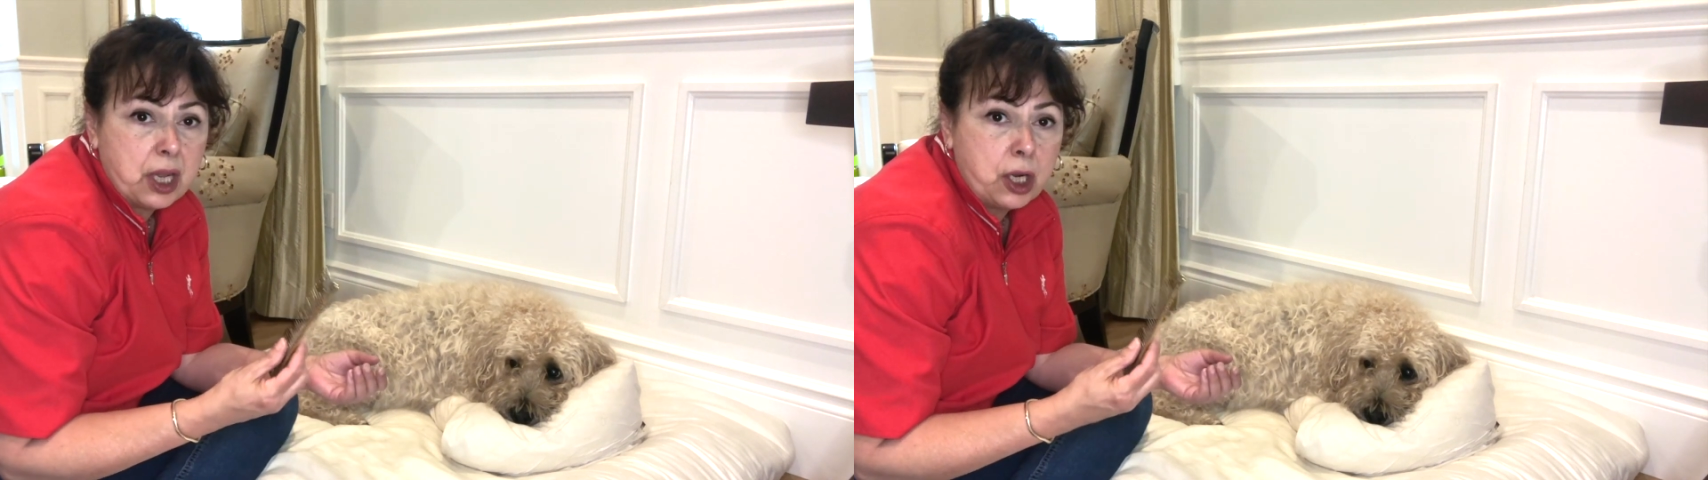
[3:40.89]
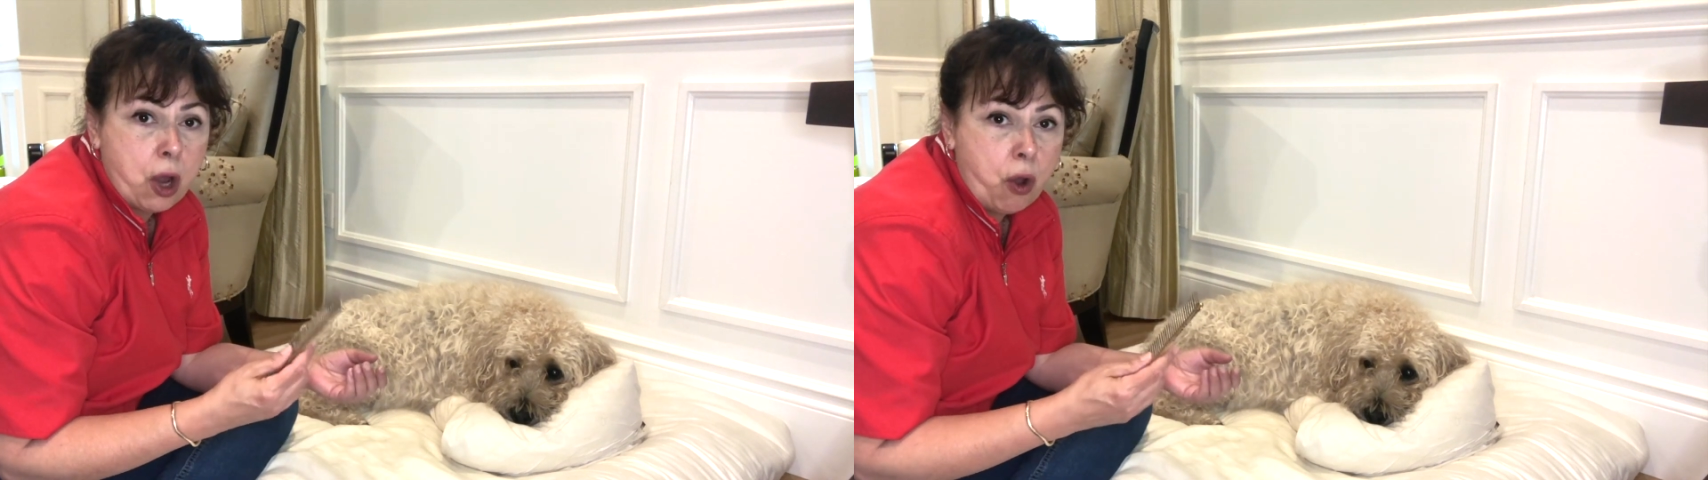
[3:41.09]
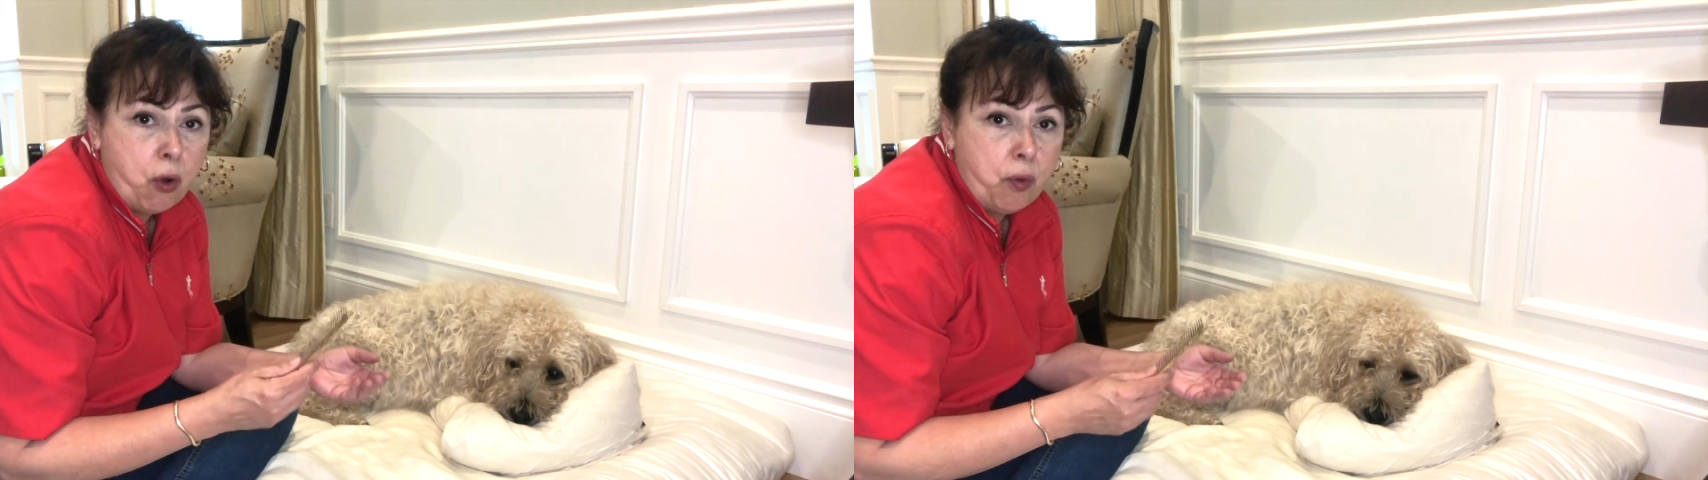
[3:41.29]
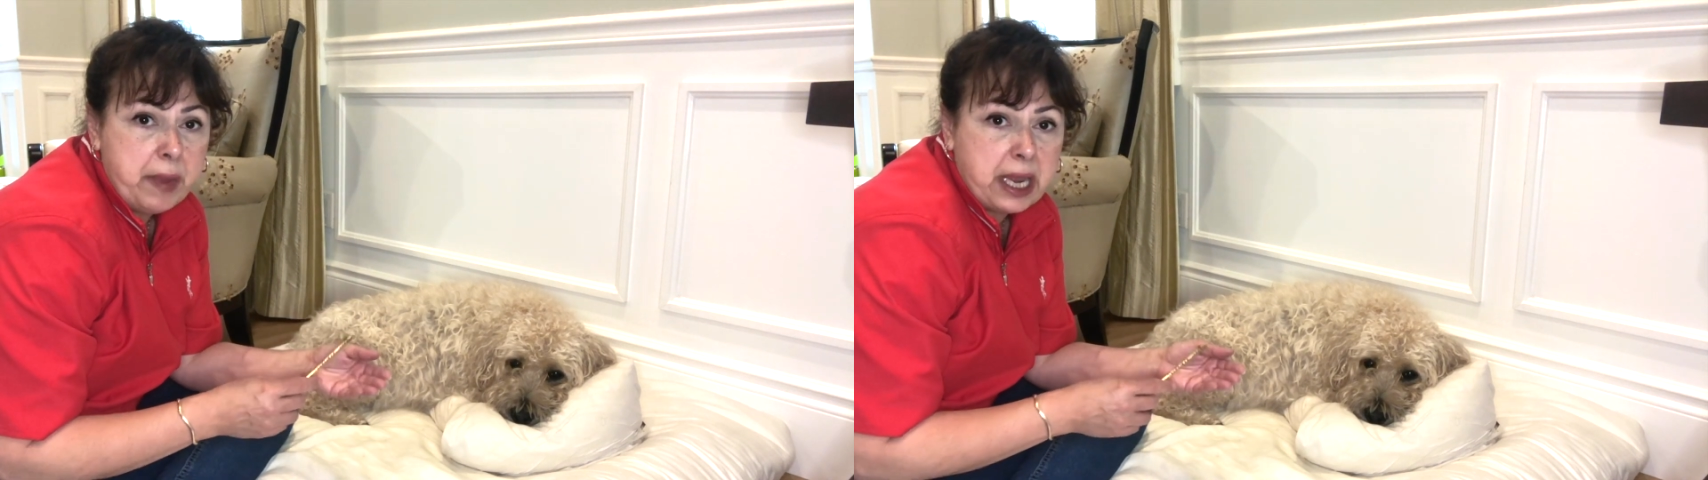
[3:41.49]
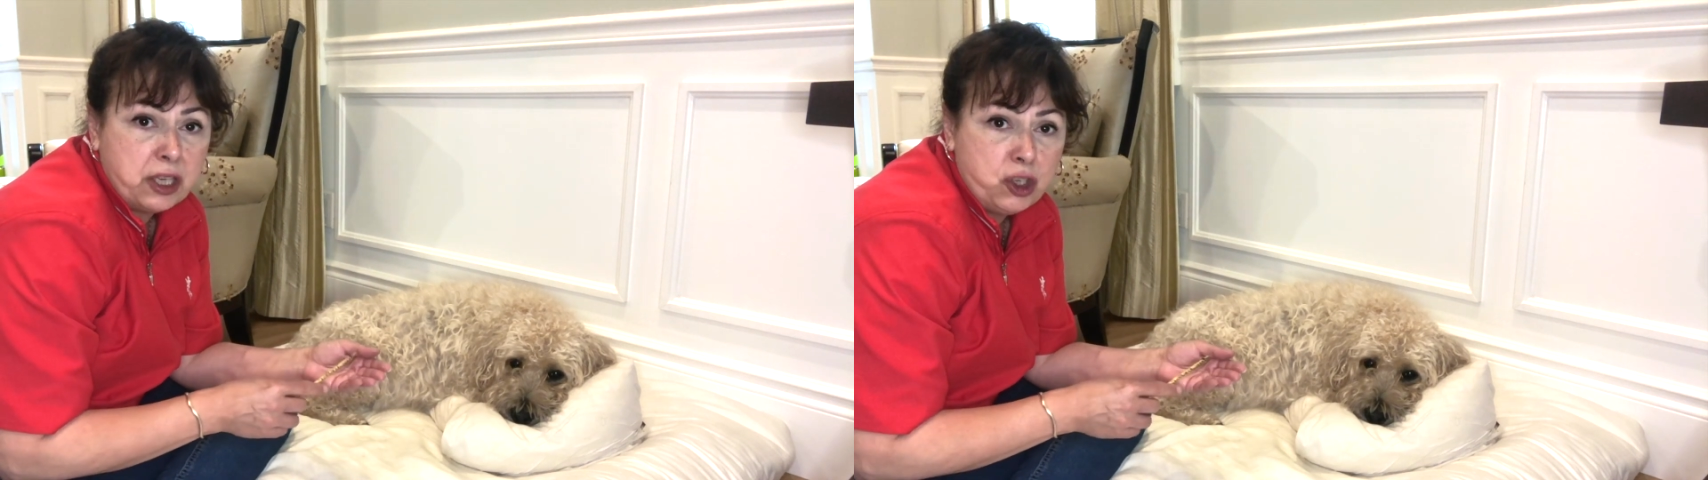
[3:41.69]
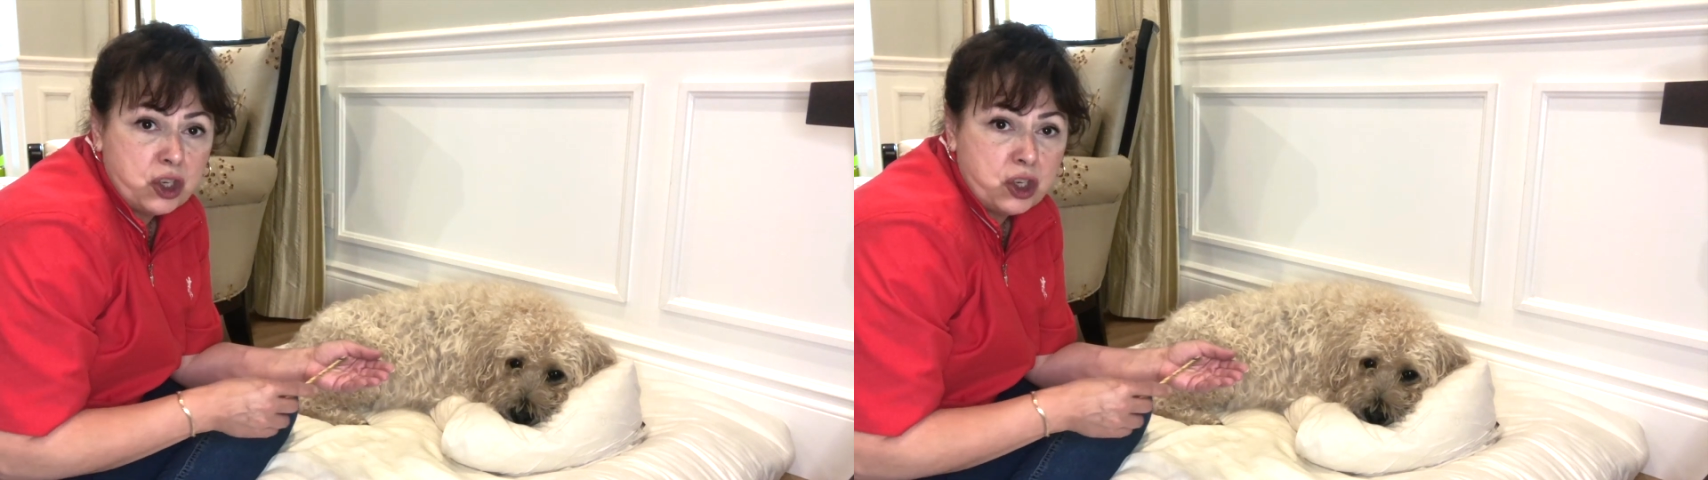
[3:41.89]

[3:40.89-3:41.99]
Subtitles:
a comb and